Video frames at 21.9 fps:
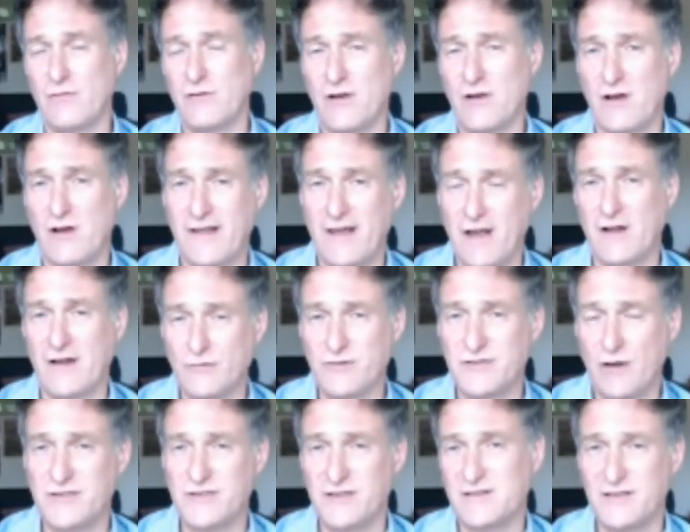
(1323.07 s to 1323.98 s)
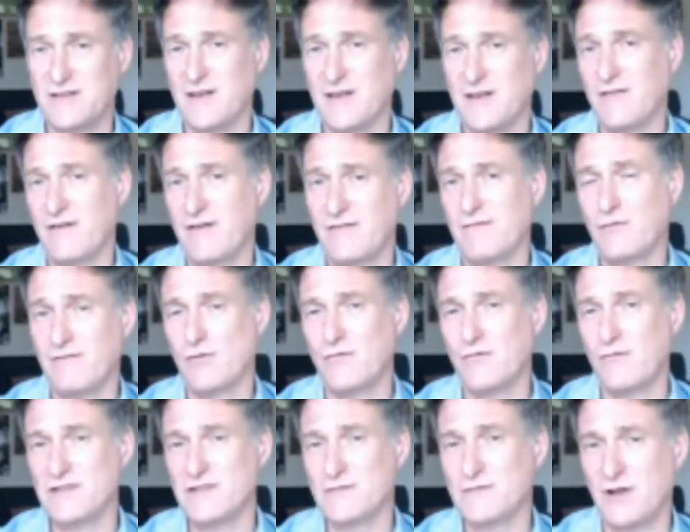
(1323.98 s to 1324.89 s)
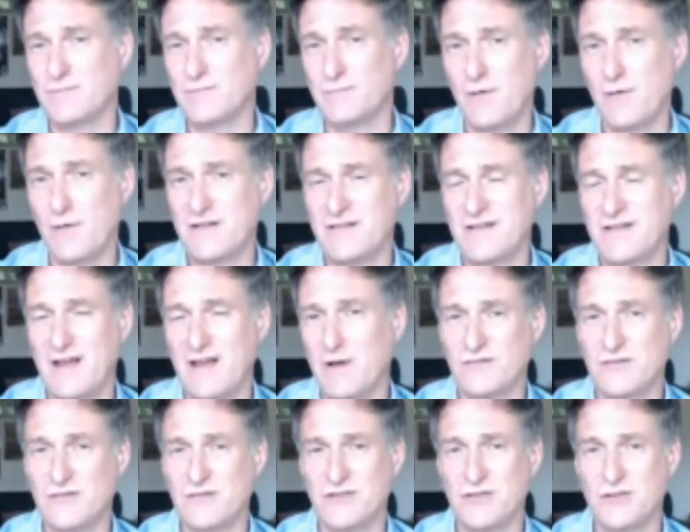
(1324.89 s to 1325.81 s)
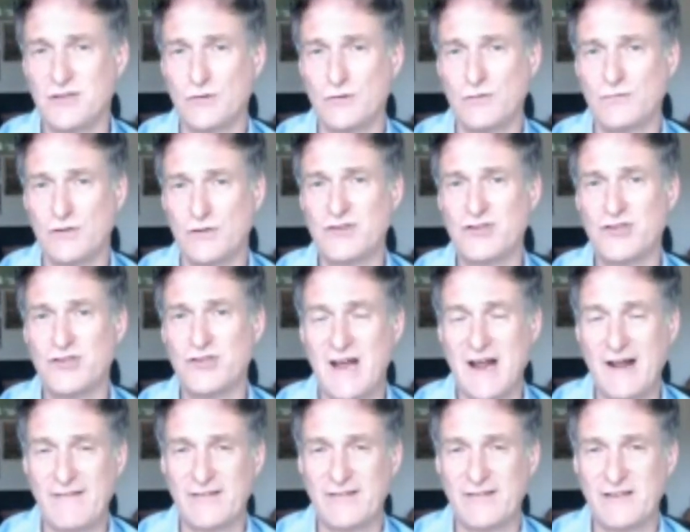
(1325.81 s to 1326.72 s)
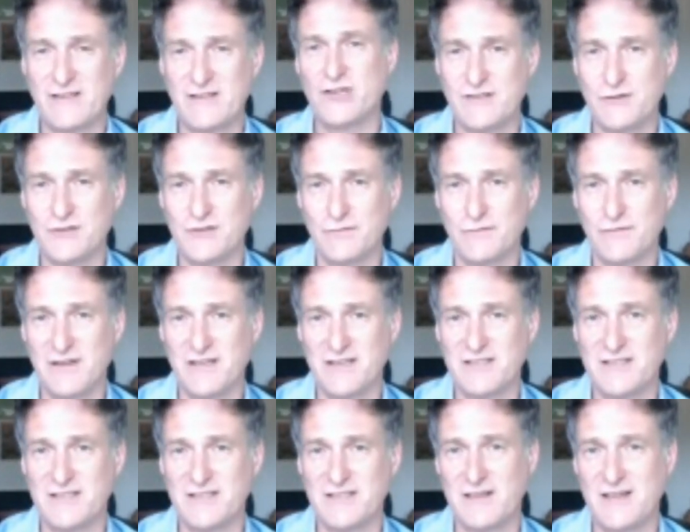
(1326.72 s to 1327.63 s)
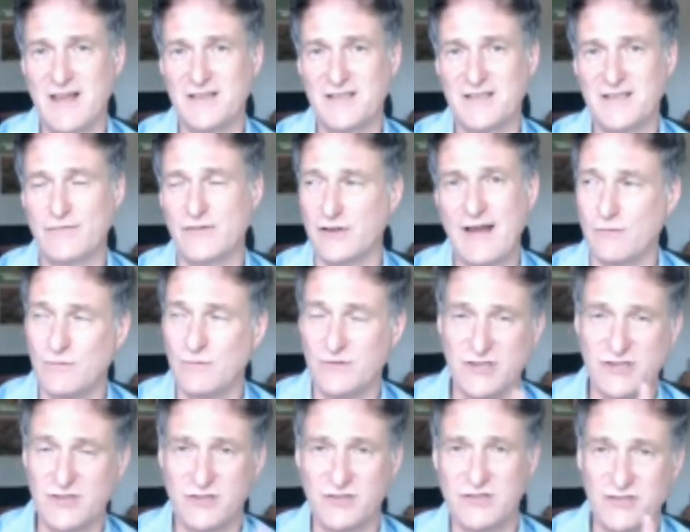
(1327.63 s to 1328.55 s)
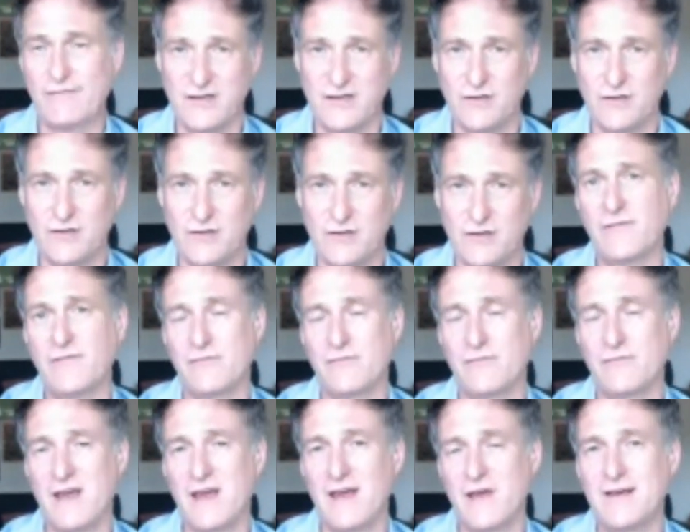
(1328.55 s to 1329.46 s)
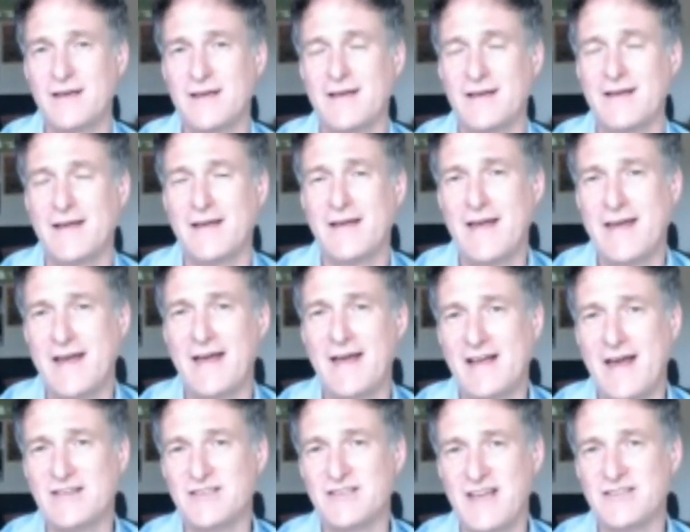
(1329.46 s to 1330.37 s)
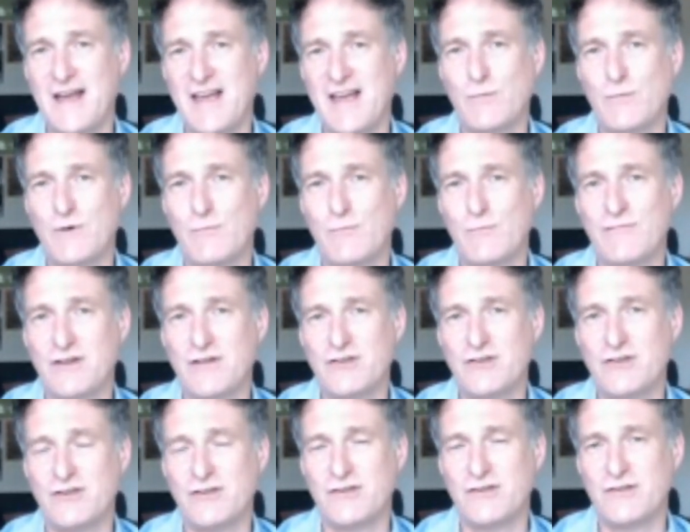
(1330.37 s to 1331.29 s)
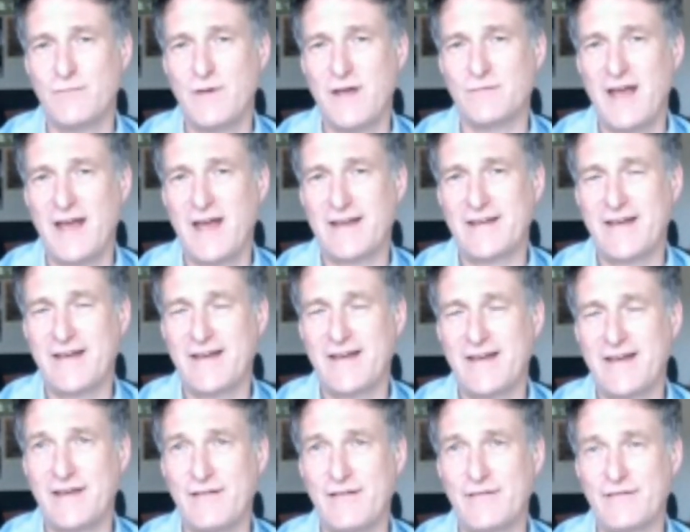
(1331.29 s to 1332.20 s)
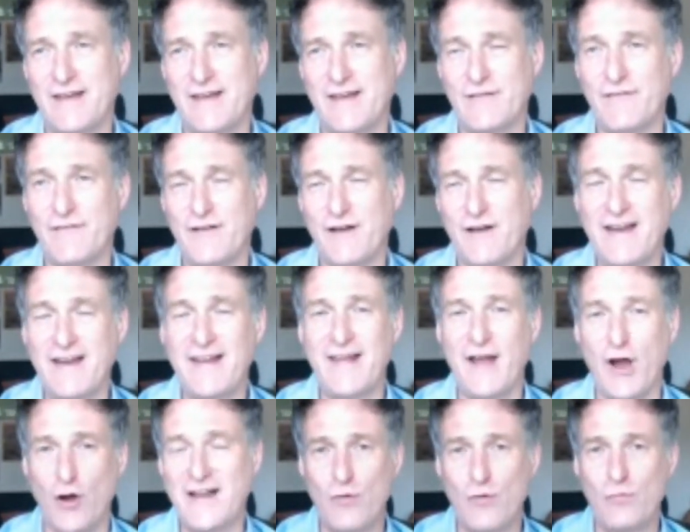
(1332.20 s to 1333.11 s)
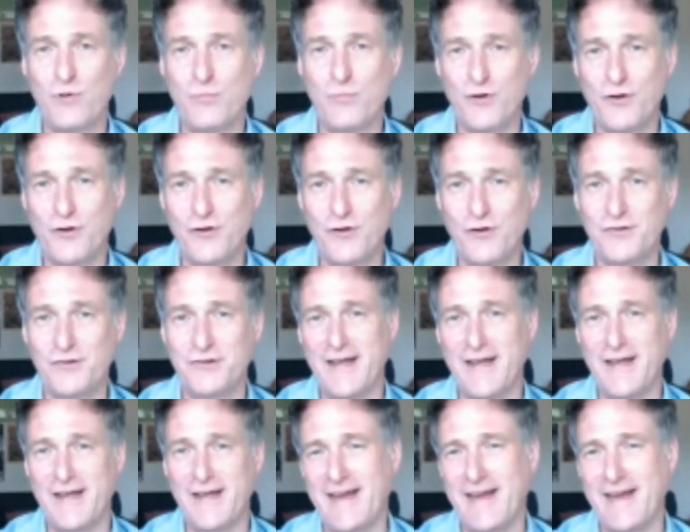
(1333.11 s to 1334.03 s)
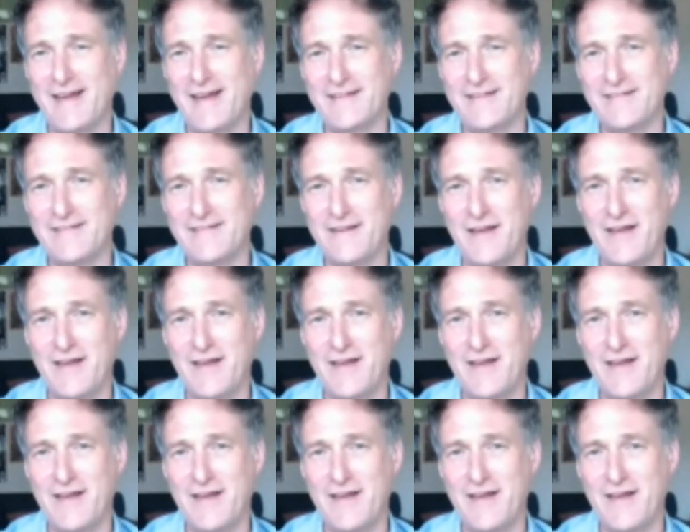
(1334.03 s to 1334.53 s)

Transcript: kindly hosted the event for us, but I went down to Richard Harrington's office in the Avenue, which is just a little way from here, and sat with Richard, and we had a fairly open and